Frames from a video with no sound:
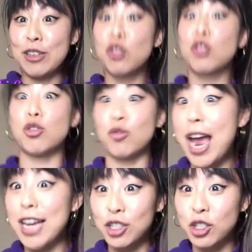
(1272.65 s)

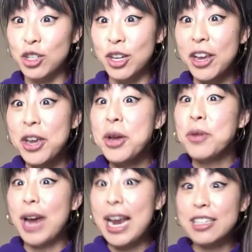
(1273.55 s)
stretch,
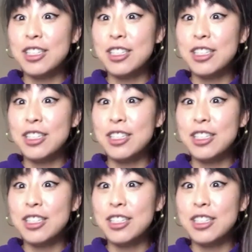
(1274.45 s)
right?